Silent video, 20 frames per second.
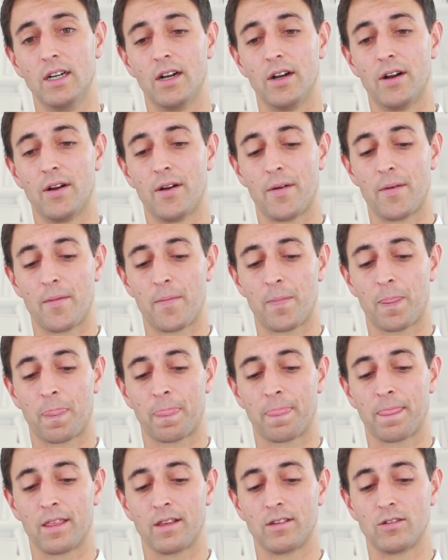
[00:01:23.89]

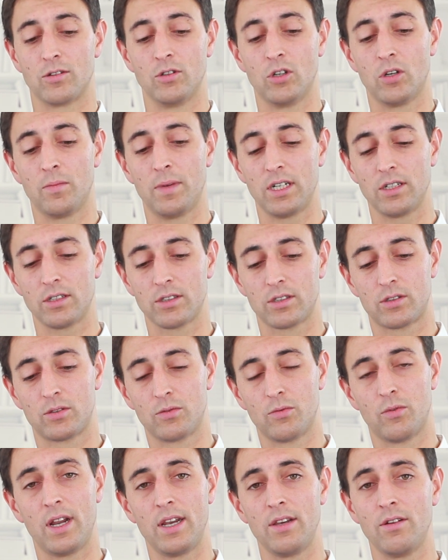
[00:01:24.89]
So no matter
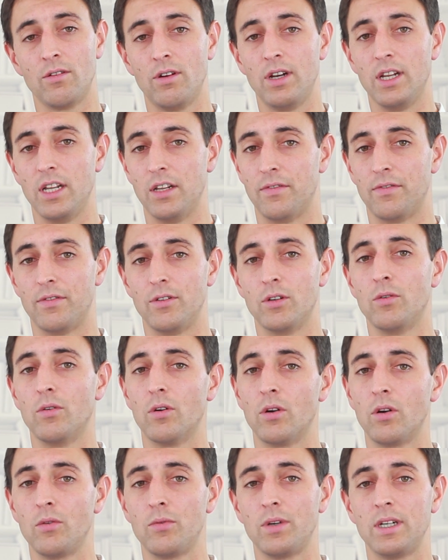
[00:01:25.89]
when you leave, you
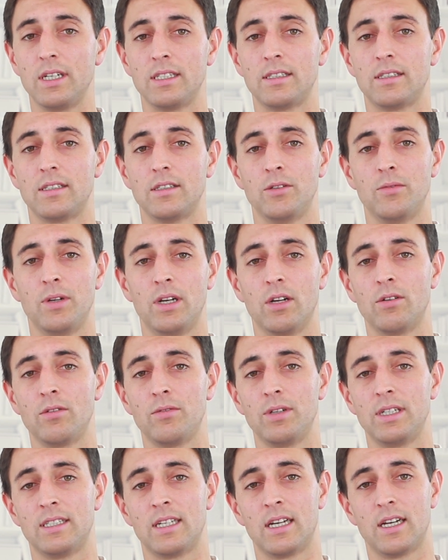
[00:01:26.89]
will
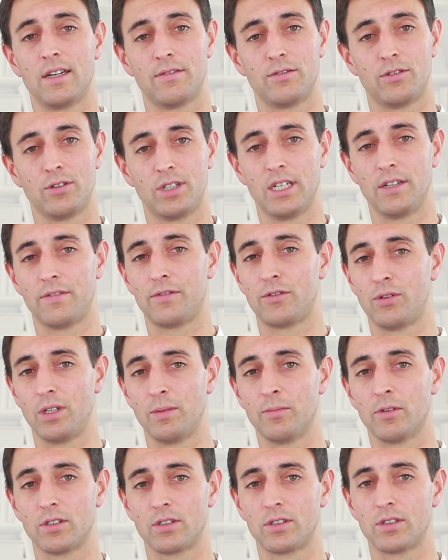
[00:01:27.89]
always have to give
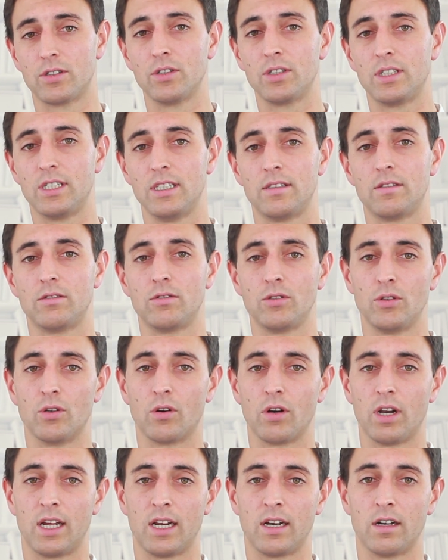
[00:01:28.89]
3 months notice to
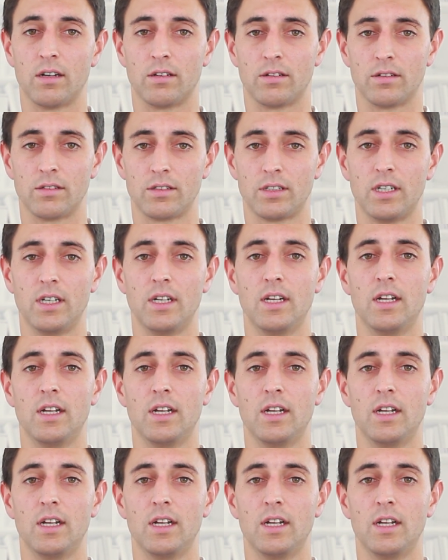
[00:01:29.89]
your landlord